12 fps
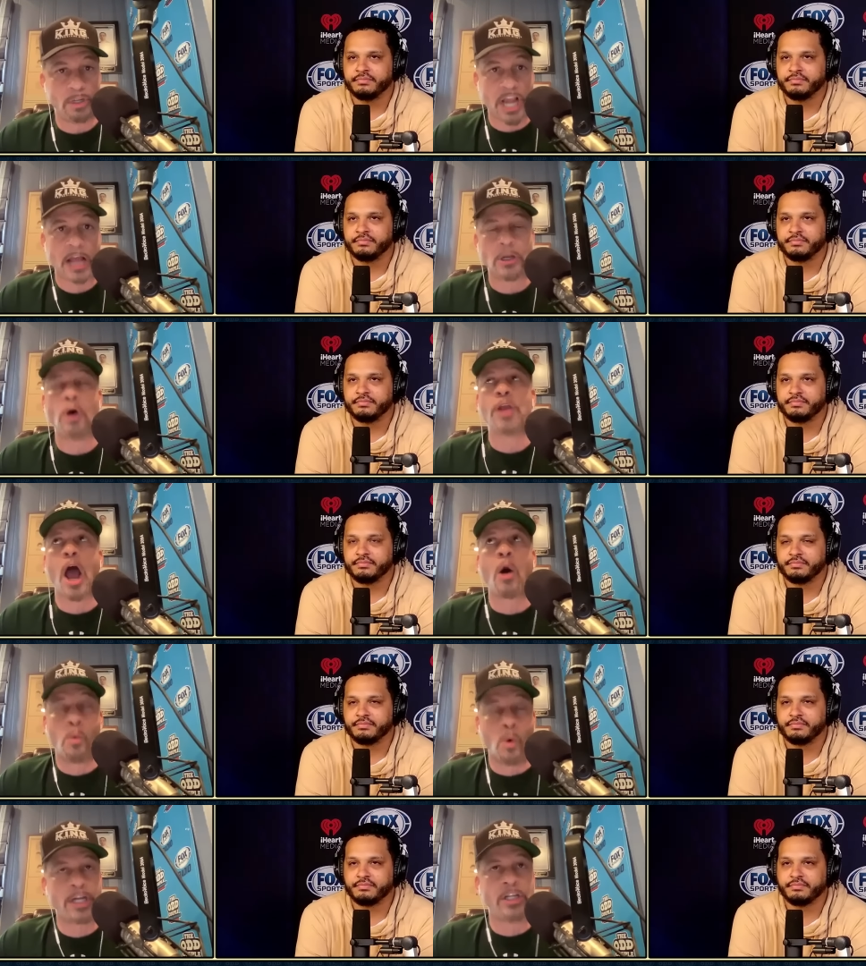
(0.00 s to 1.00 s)
Speaker 1: which I know
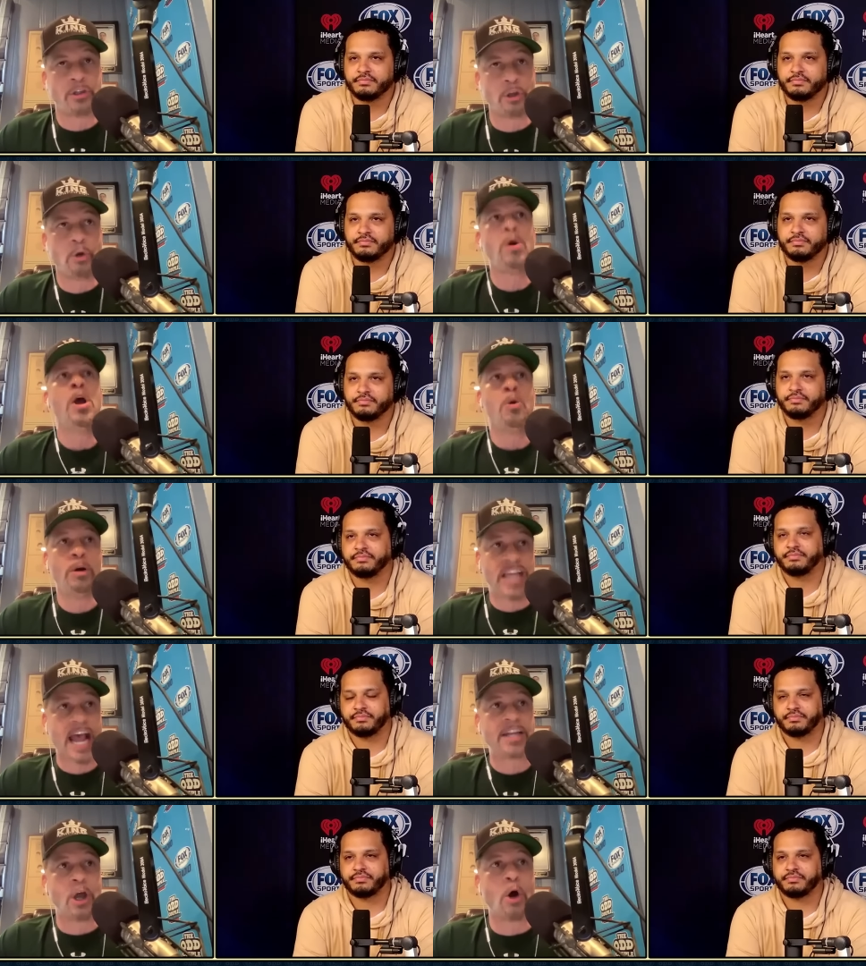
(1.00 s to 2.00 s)
y'all want to do,
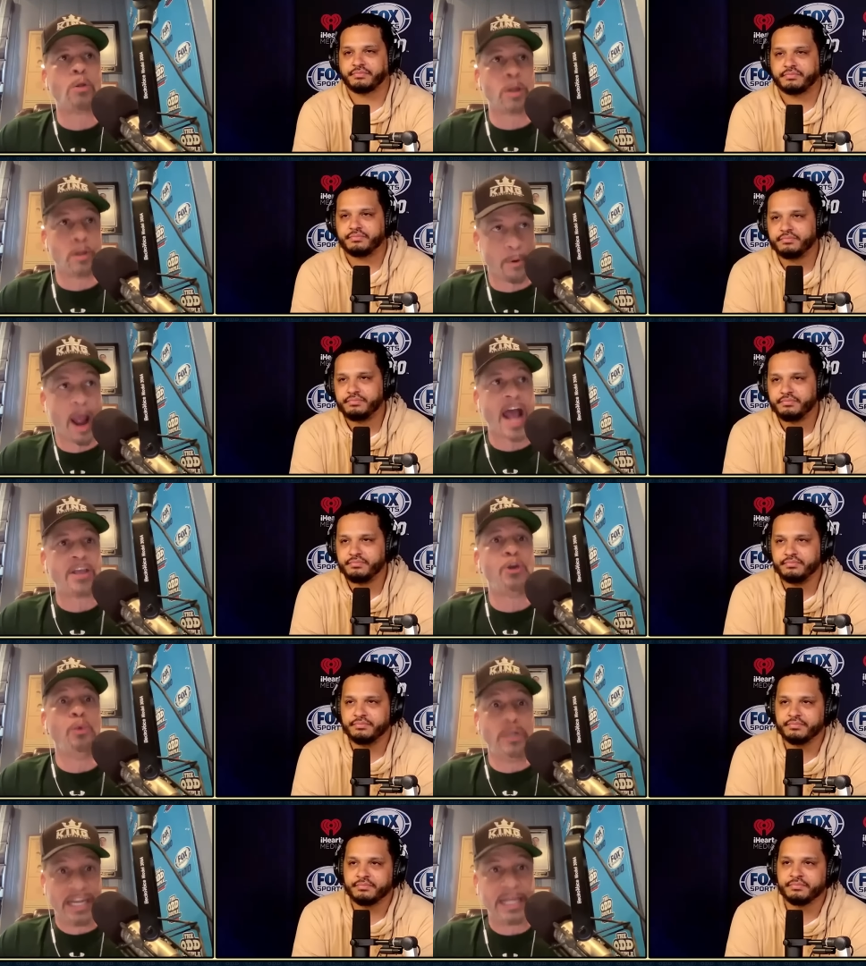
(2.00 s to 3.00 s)
which I know, LeBron,
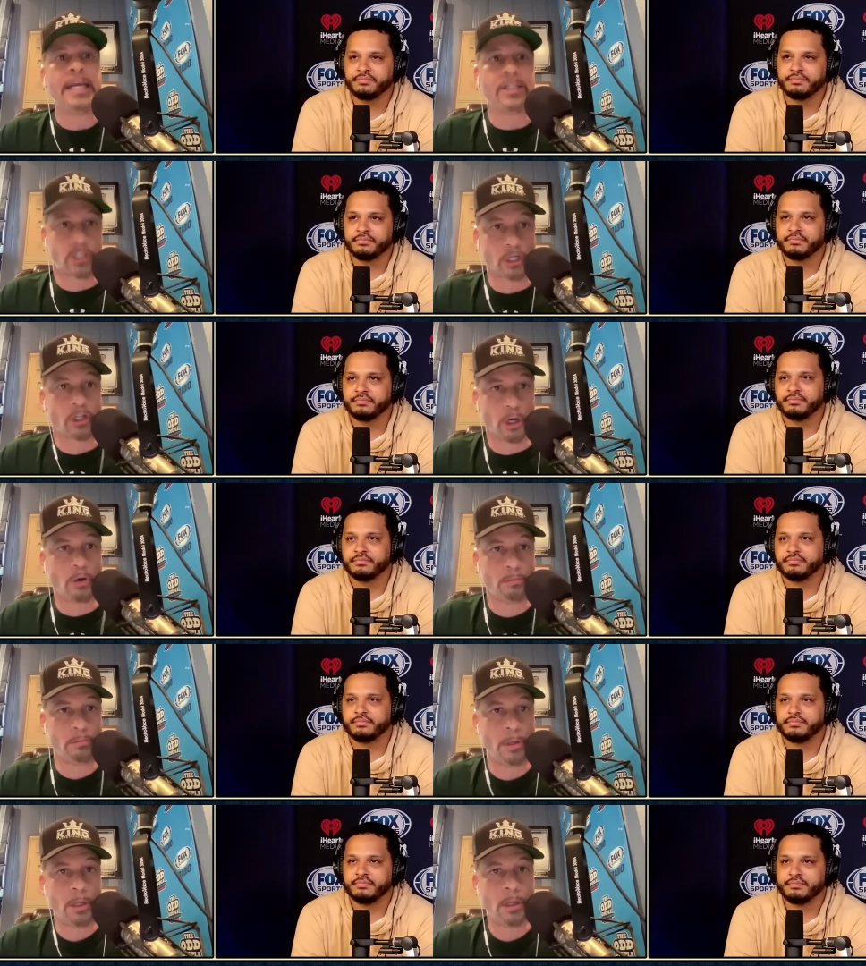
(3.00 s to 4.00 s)
you need
Speaker 2: to
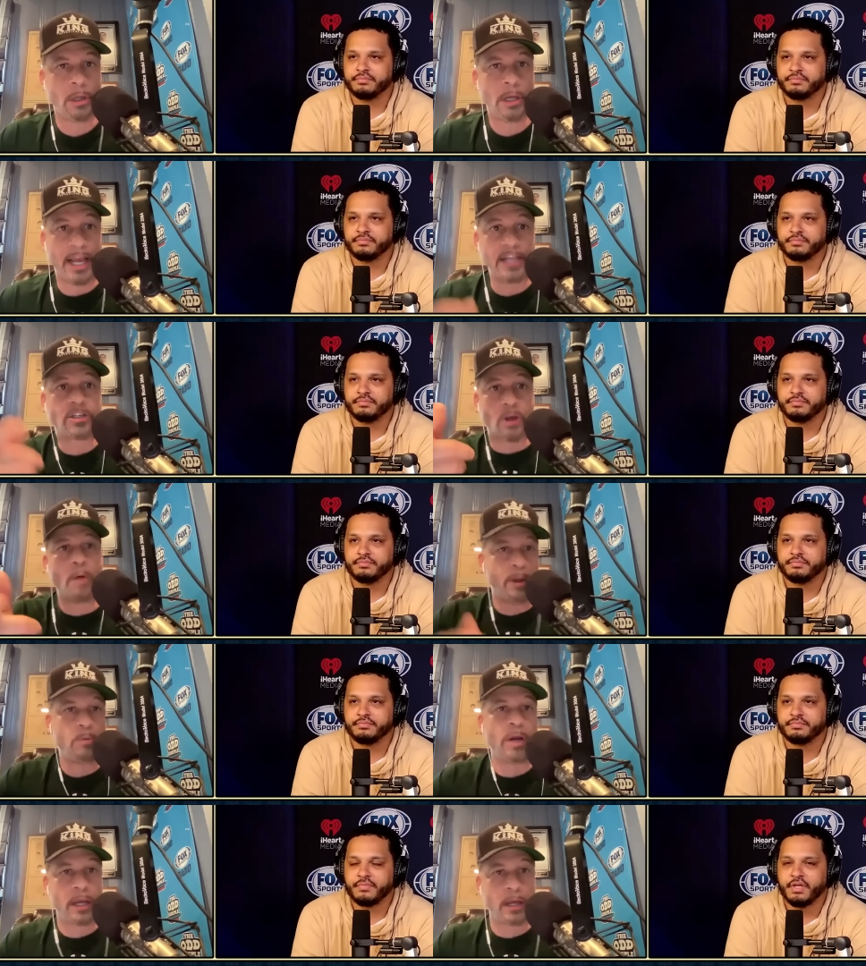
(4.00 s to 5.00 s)
do, it's going
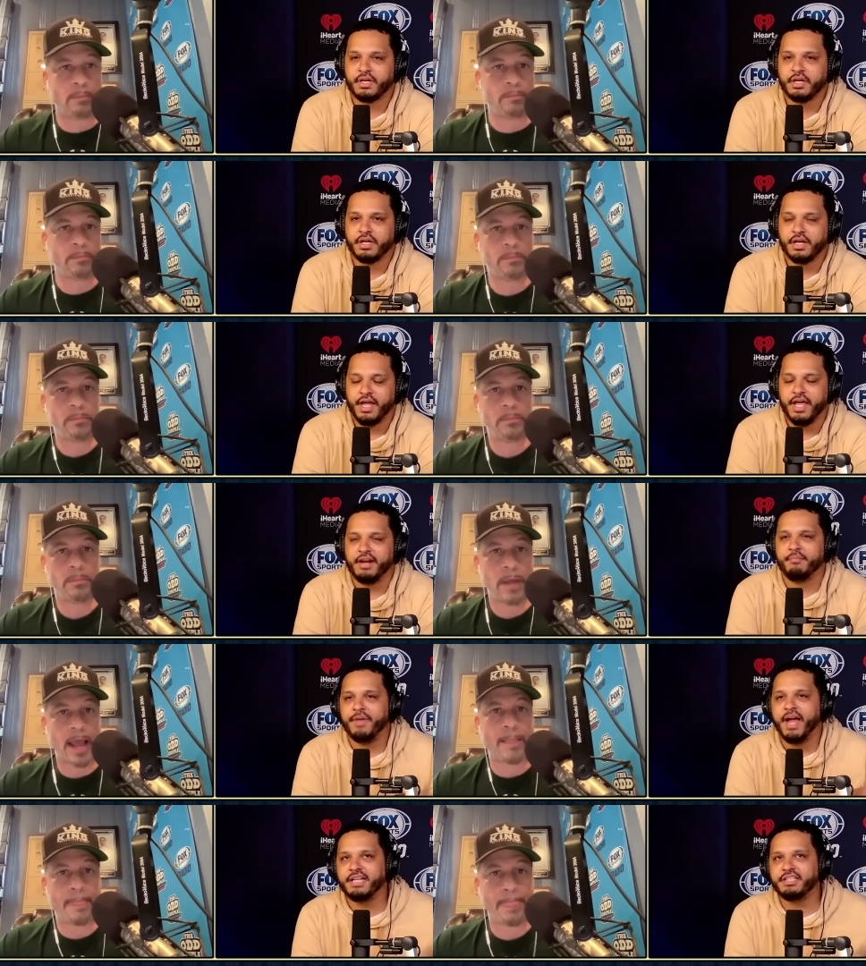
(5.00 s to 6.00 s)
to be with him. And
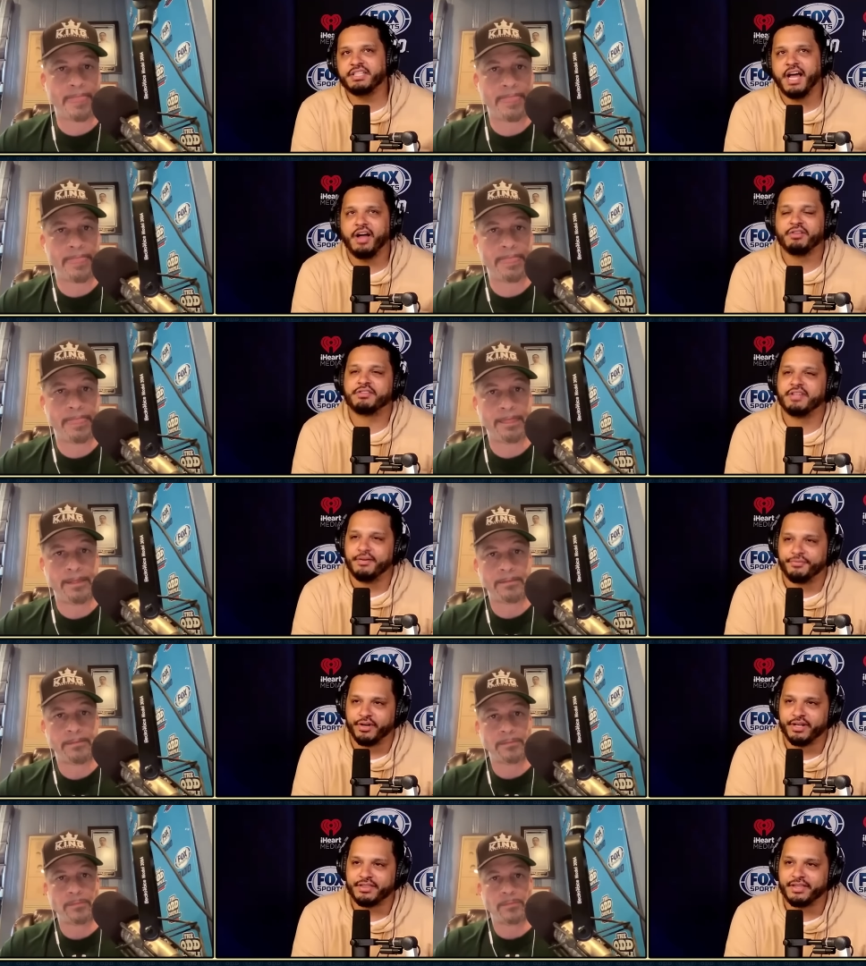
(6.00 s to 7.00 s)
imagine how
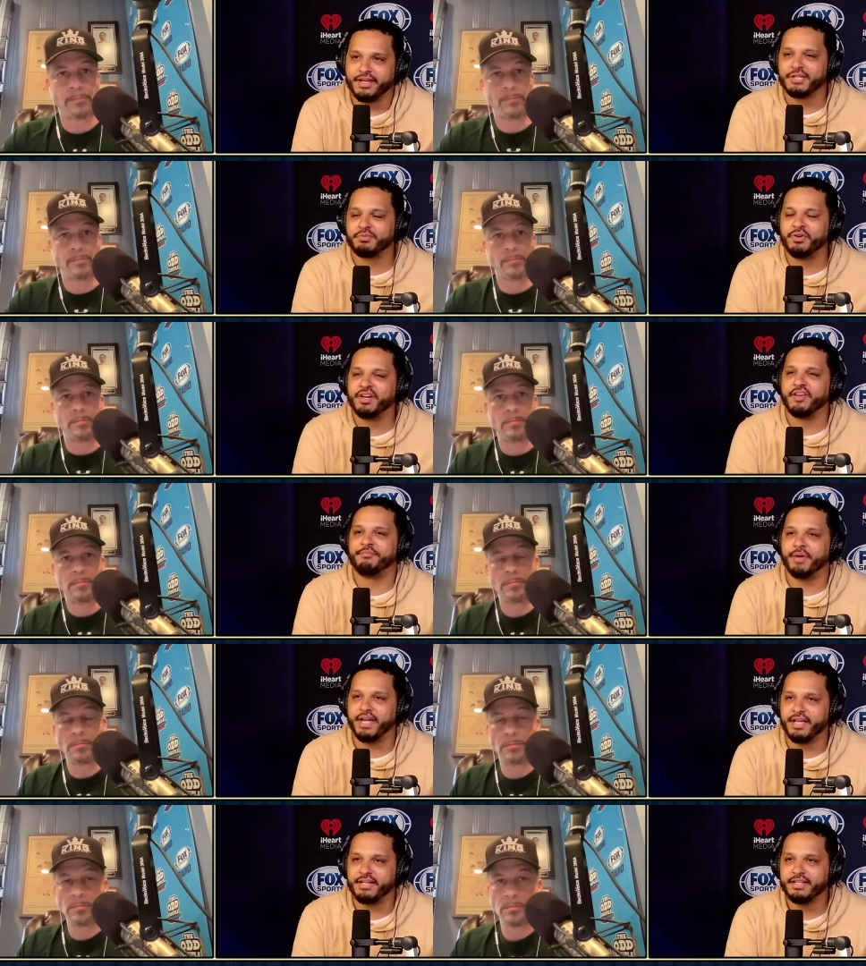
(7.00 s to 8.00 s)
different things would have
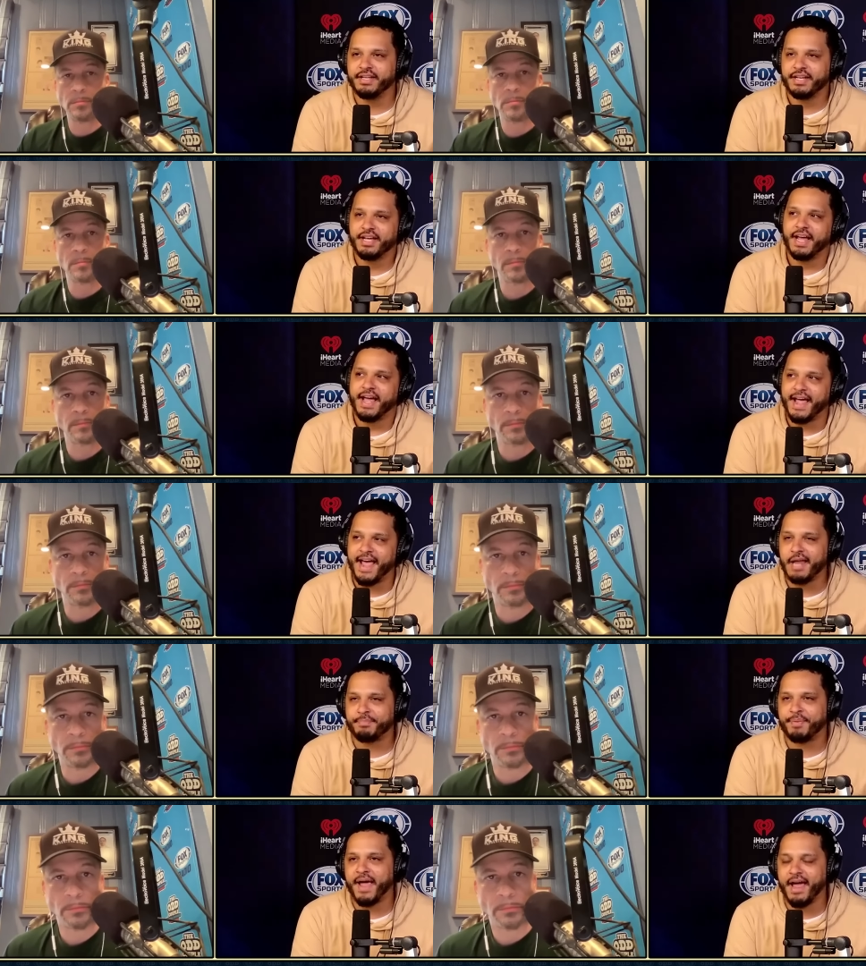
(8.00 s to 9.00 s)
been
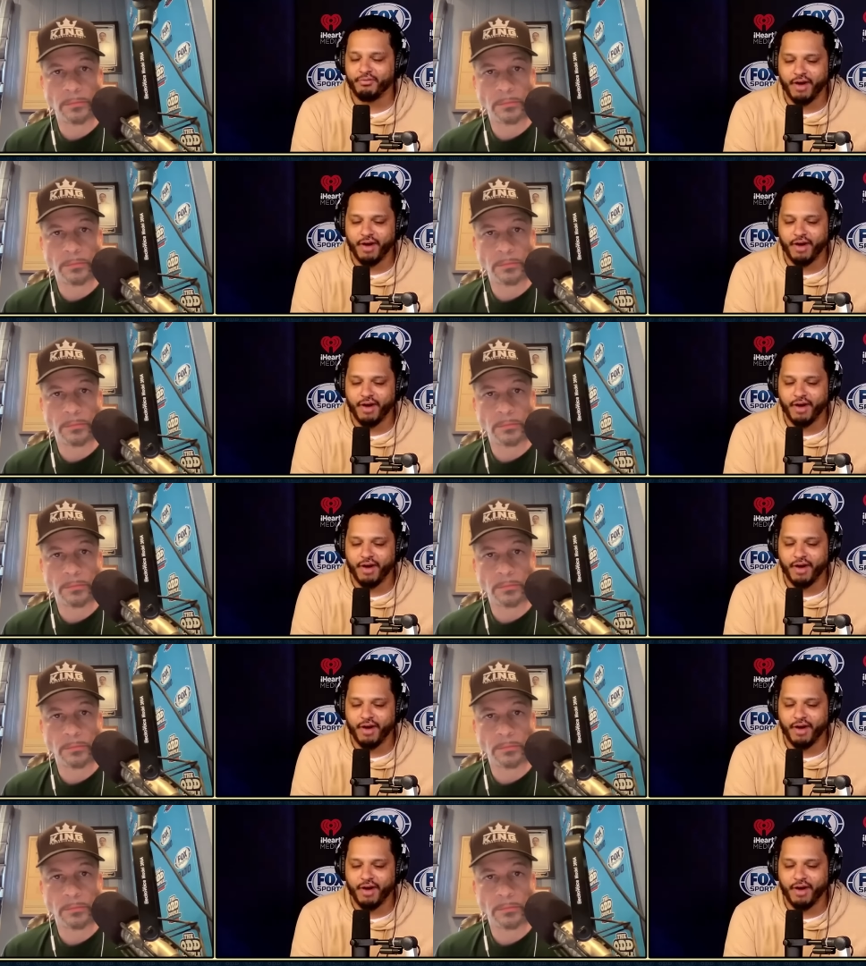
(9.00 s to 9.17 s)
had Pat